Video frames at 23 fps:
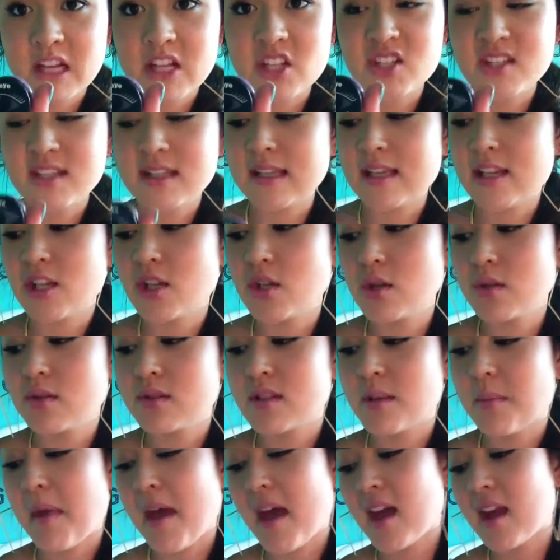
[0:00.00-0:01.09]
I just need to do
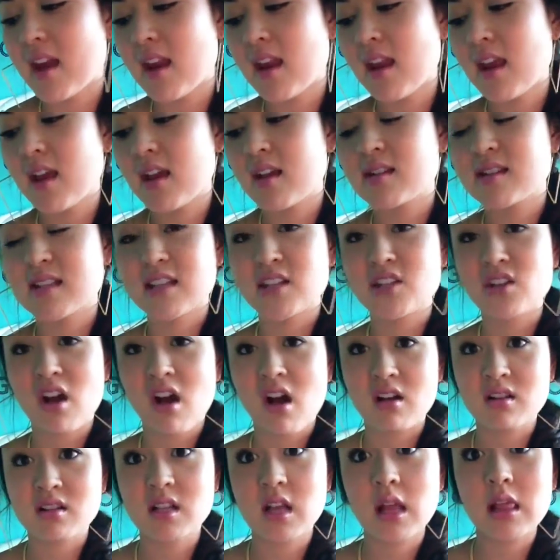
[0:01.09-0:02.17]
some editing because I
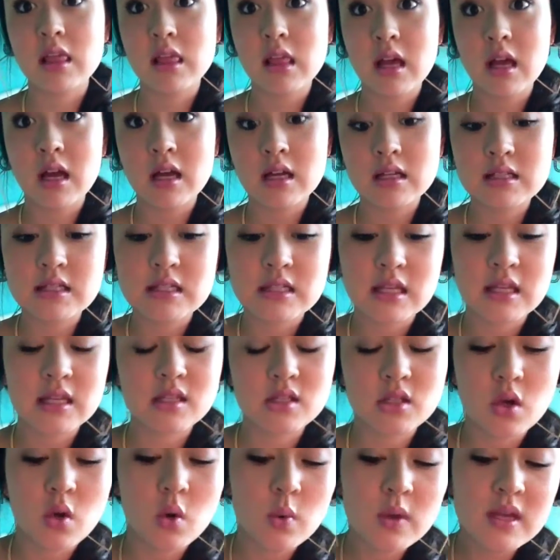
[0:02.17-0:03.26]
talked a lot,
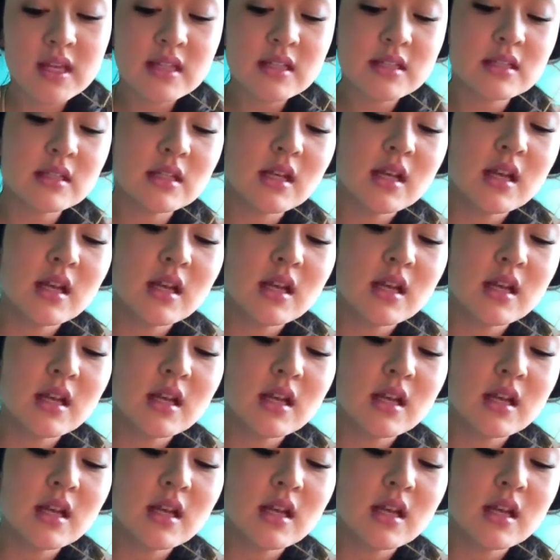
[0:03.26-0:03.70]
as always.